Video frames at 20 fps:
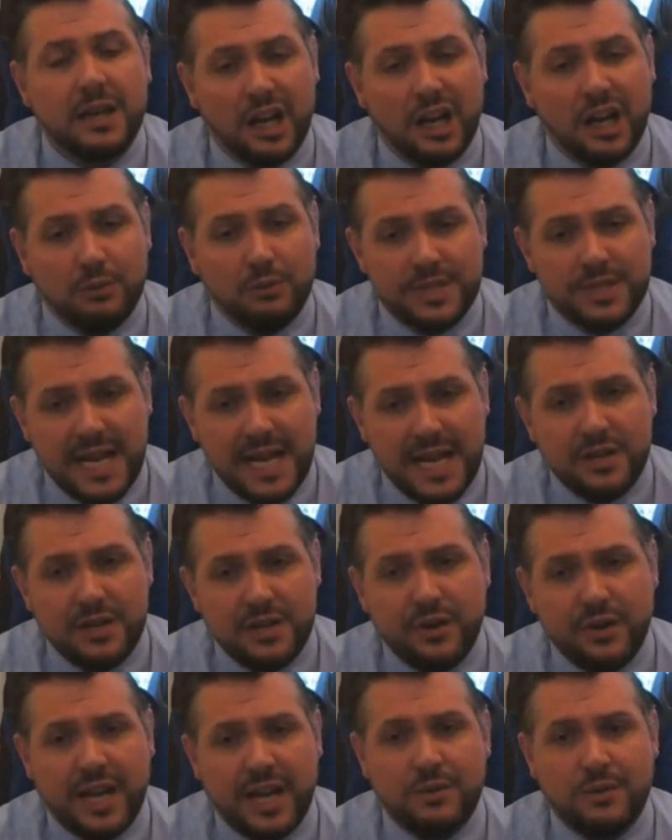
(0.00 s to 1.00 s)
and updating
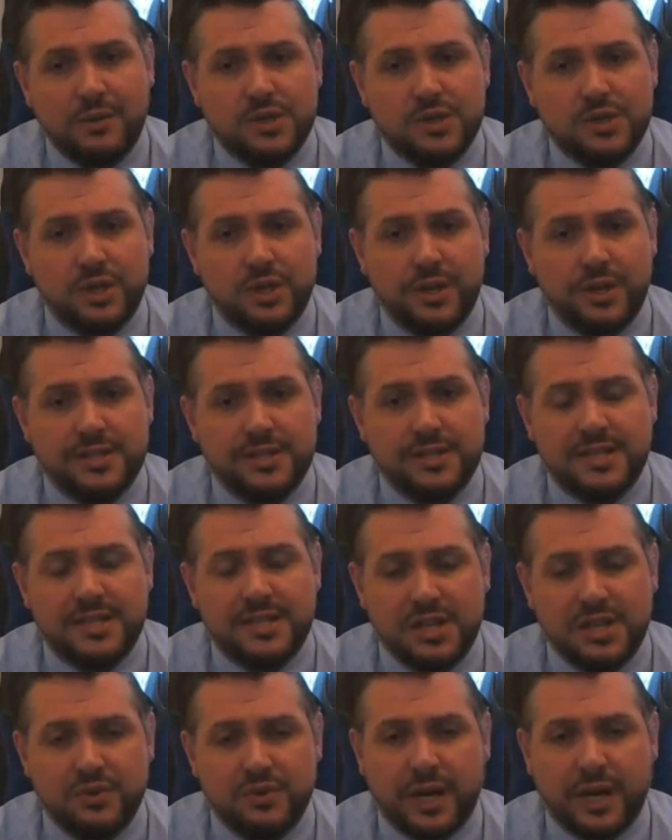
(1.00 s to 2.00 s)
your account security
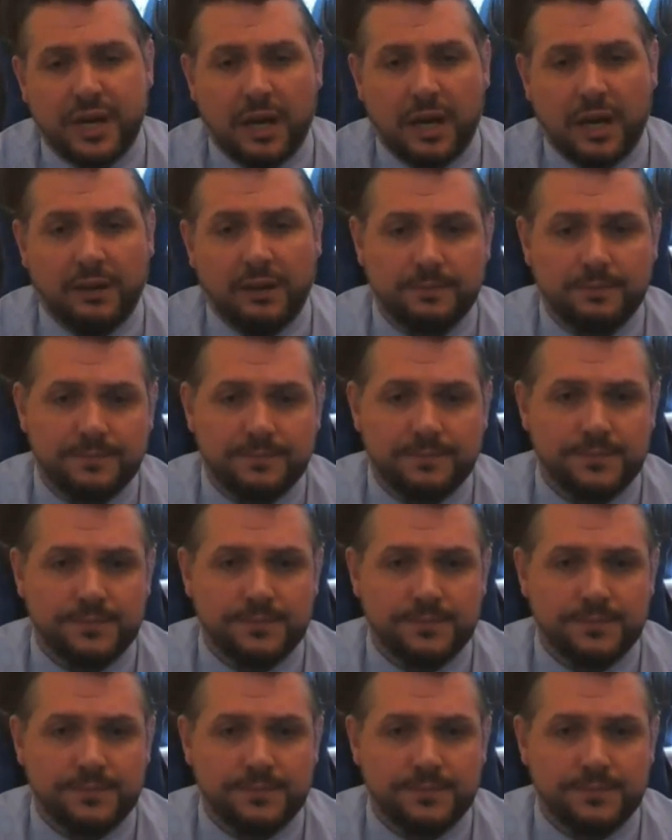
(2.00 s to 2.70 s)
settings regularly.